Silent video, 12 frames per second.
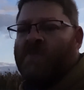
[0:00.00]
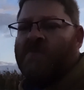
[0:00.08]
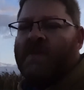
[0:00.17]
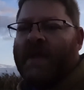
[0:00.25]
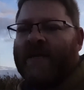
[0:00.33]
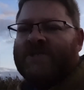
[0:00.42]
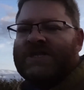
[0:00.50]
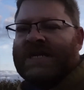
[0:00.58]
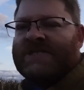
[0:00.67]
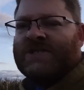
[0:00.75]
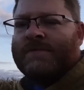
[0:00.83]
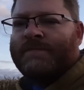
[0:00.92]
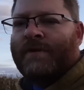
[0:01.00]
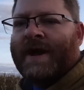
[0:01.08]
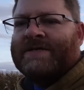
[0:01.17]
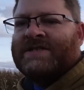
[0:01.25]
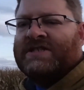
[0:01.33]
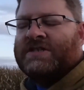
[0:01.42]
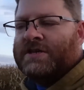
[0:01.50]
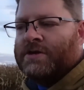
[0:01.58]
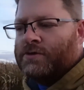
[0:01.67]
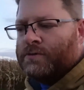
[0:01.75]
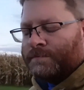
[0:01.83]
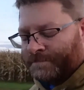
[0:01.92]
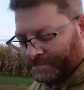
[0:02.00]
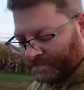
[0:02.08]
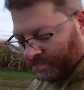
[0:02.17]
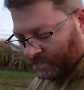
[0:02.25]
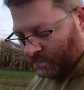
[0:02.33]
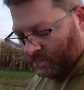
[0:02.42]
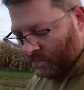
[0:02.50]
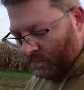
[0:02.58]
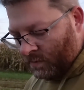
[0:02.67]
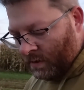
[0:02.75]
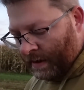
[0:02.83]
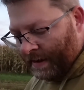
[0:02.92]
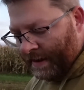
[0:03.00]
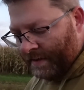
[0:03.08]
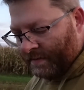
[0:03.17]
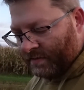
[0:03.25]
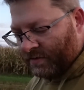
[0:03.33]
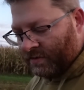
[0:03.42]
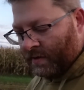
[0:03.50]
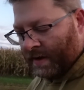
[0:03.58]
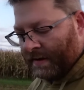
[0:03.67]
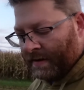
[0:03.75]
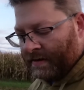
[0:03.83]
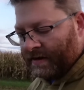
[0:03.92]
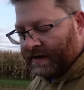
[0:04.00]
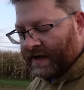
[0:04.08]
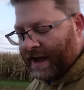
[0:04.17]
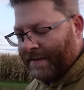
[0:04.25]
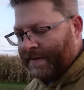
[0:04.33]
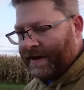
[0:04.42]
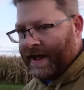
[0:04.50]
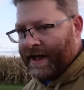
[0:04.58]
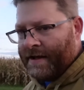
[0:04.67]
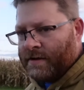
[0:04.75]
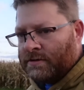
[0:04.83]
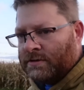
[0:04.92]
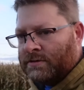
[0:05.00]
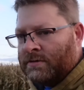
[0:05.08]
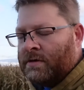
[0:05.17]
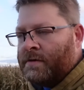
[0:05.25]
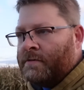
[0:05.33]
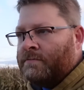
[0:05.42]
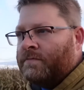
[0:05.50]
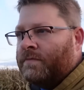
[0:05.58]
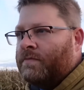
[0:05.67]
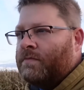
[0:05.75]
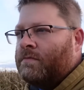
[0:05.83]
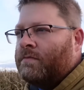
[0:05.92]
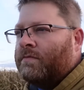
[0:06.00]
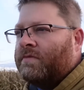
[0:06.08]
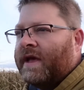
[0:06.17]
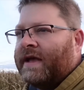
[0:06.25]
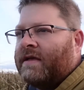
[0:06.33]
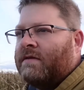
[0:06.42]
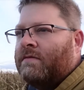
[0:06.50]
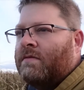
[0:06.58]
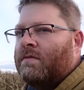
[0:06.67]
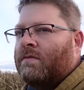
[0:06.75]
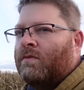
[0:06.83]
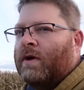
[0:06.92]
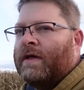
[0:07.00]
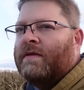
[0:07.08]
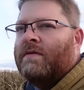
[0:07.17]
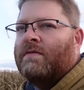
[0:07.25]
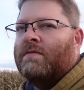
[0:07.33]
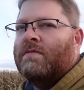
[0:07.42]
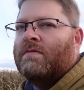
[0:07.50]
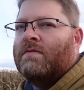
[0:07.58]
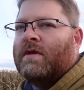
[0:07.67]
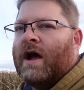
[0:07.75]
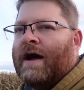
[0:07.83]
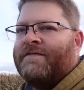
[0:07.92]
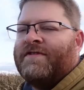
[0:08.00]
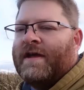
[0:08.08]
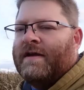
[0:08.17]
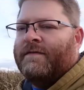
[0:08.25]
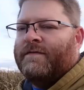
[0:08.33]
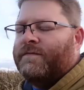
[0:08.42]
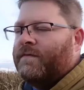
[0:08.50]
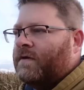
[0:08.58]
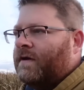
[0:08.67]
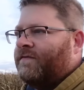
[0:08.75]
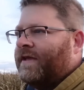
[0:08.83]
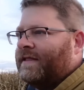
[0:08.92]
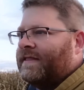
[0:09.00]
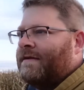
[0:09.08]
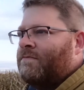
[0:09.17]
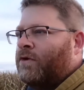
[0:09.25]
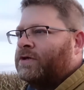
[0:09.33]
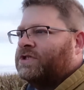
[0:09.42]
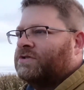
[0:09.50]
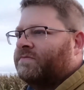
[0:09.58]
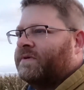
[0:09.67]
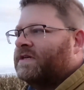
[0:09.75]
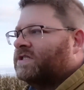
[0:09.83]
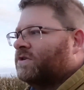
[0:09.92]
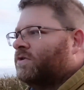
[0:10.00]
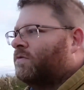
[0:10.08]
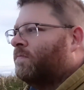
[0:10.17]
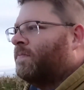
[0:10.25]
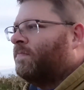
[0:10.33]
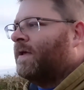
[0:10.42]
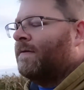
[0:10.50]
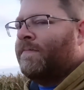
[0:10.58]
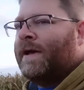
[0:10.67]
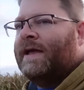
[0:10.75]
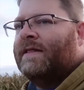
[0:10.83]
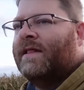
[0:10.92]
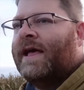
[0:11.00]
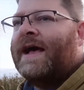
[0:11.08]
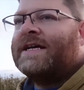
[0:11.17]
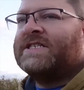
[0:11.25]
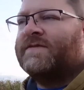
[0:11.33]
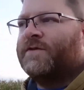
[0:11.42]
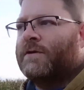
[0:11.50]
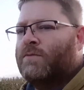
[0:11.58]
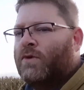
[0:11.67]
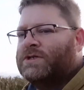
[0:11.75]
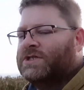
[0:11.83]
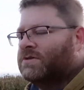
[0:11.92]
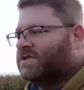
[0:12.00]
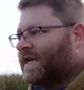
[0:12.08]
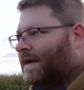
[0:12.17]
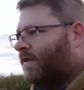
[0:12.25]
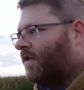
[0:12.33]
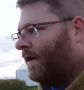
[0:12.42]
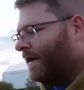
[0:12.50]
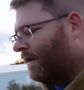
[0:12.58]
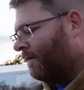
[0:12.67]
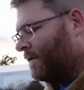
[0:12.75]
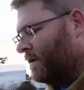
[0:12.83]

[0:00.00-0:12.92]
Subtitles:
They adjust their price to you to accommodate like what the offset of like that moisture would be. So you get paid less if your moisture is out of line. Now,